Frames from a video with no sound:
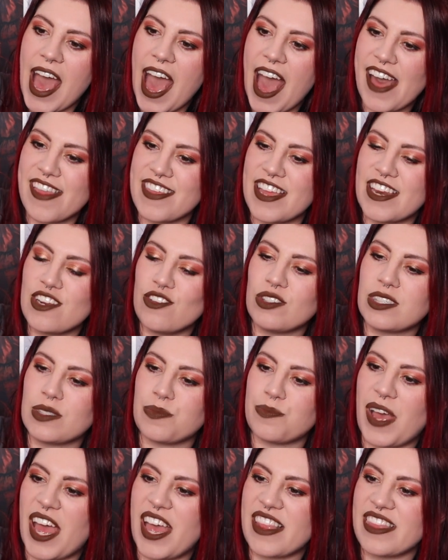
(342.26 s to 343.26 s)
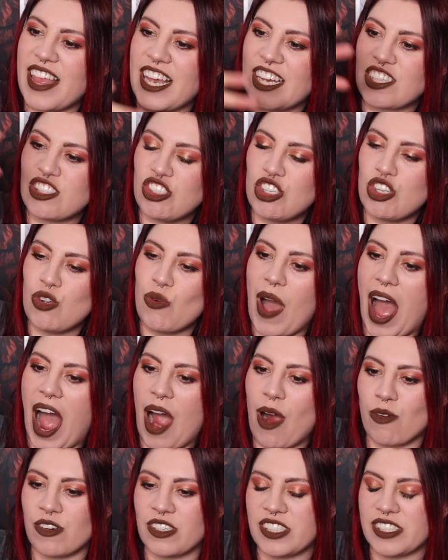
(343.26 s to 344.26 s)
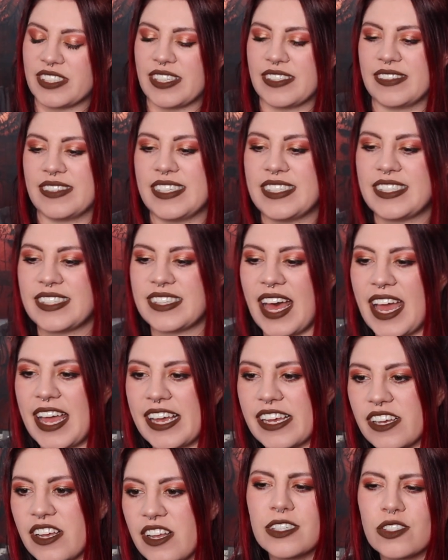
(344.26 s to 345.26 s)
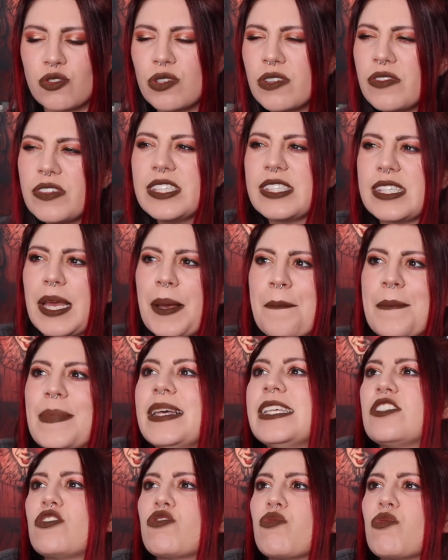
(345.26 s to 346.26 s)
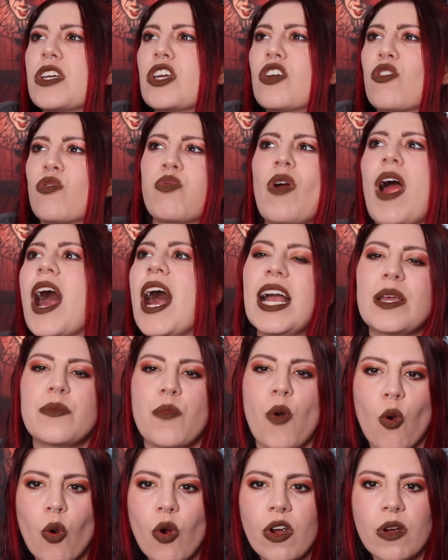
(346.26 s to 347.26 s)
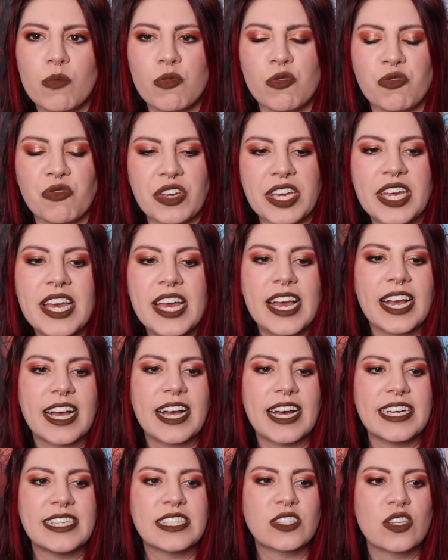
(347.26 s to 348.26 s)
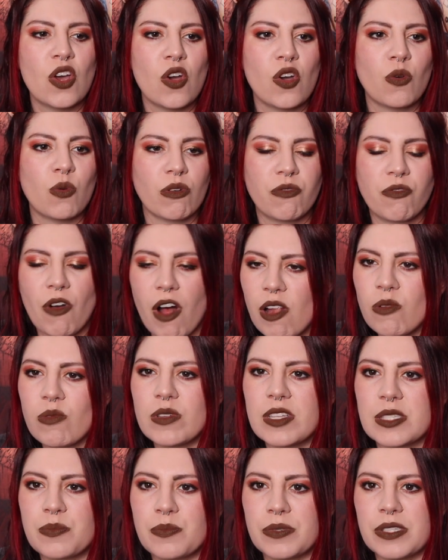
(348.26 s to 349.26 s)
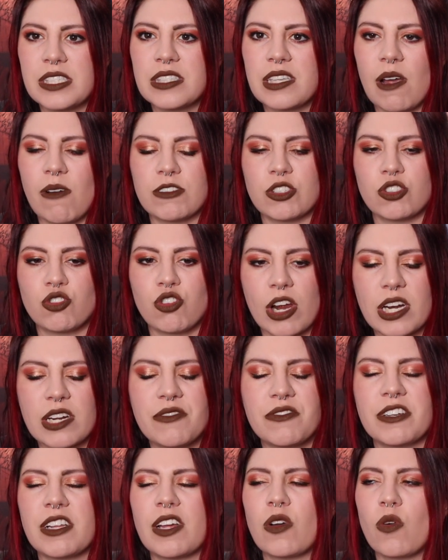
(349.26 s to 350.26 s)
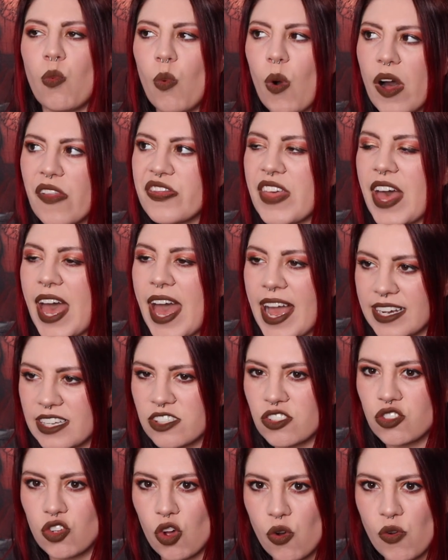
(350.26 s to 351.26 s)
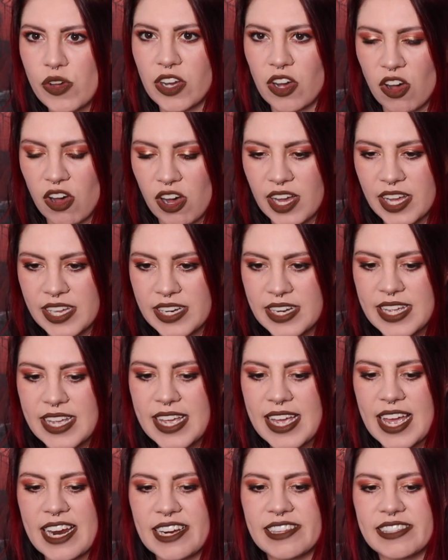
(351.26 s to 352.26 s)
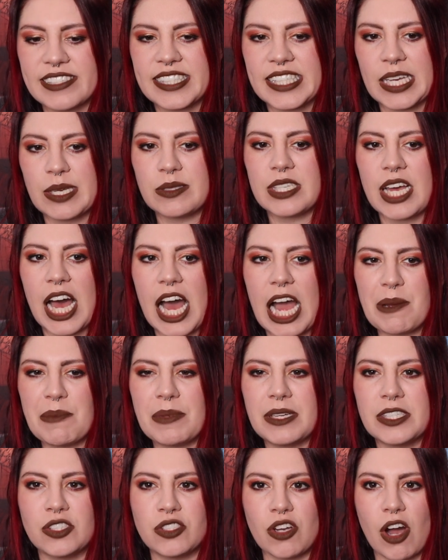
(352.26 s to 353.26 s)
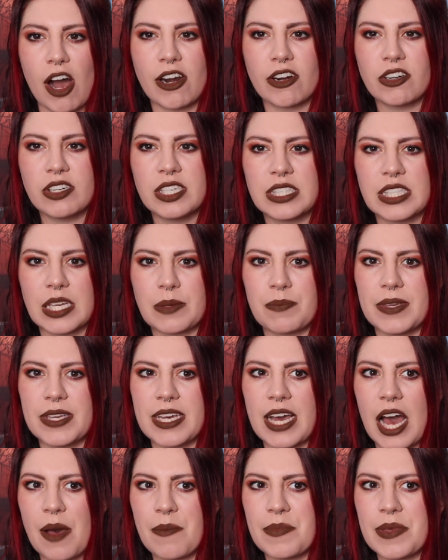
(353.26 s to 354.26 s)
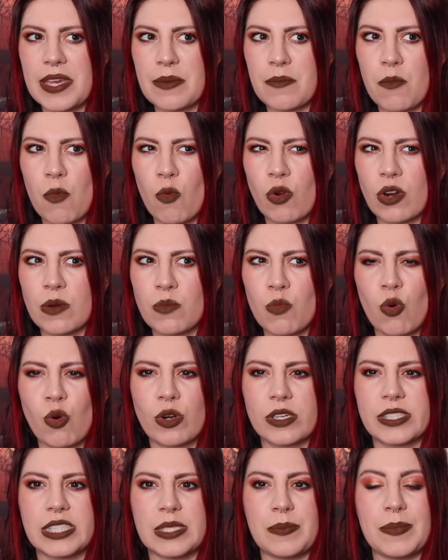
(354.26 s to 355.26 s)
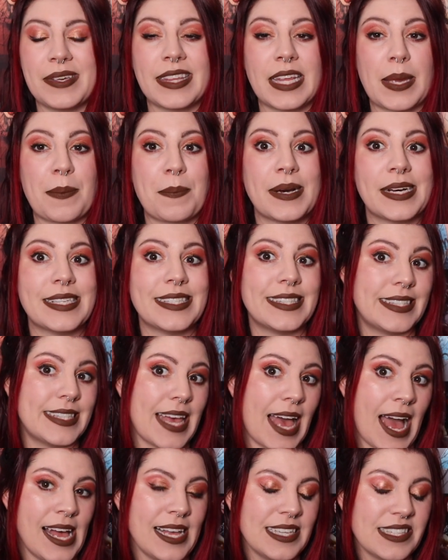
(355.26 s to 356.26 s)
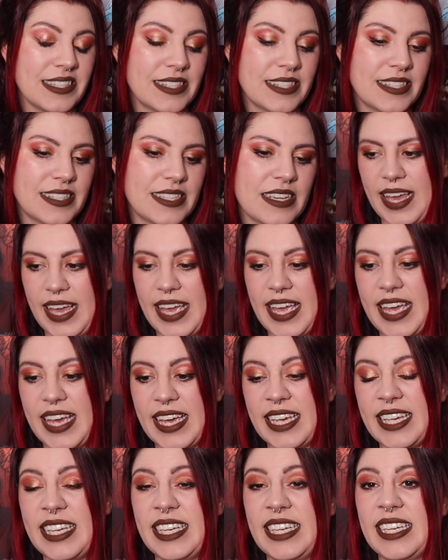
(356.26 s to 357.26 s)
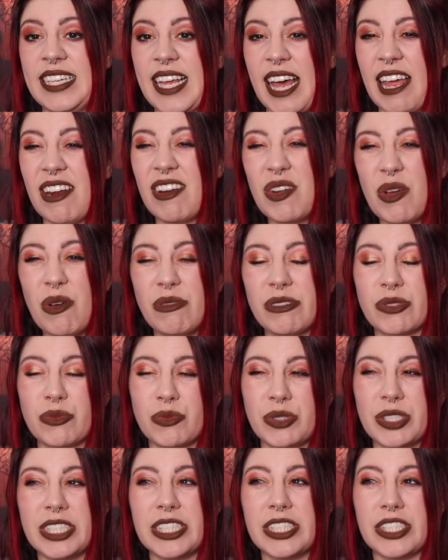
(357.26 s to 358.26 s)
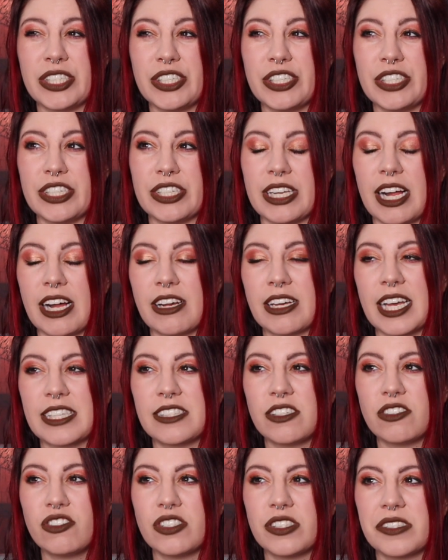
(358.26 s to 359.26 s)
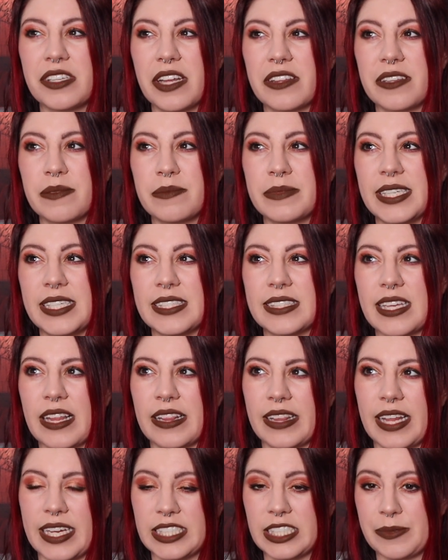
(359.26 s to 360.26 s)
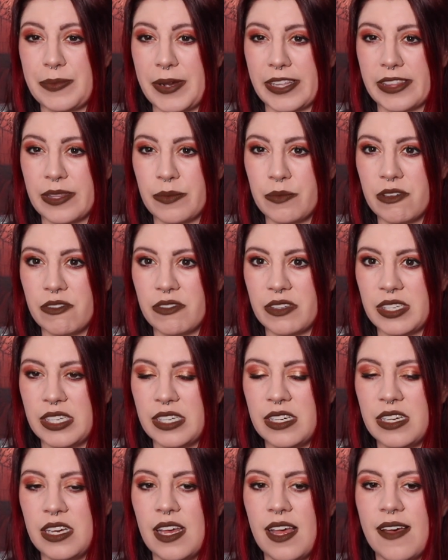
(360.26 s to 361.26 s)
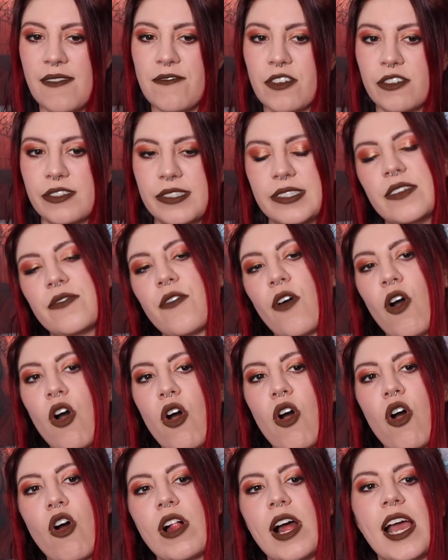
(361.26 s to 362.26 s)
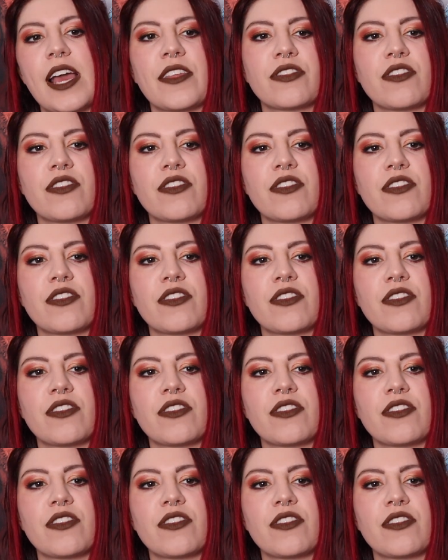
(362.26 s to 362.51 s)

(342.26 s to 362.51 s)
and then you spend like 2 hours in this like sort of in this like mystery crime horror movie, because we're following this police officer trying to figure out like what the heck is going on, and at the same time his daughter is like becoming more and more seemingly possessed. And I don't know, it's really good. I guess I'll just say some things I liked about the movie. First of all, I